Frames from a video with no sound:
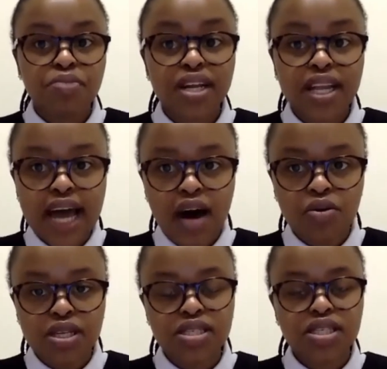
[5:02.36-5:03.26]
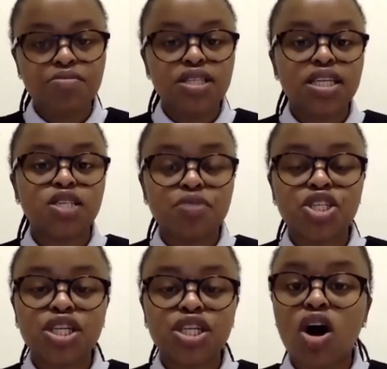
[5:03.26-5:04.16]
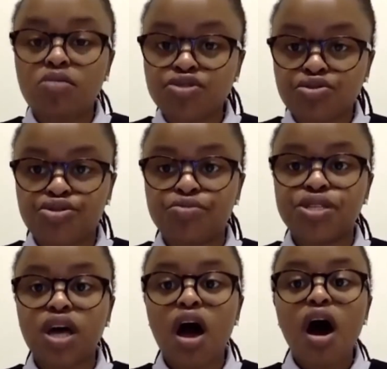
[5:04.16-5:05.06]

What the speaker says: but now it seems that especially armed groups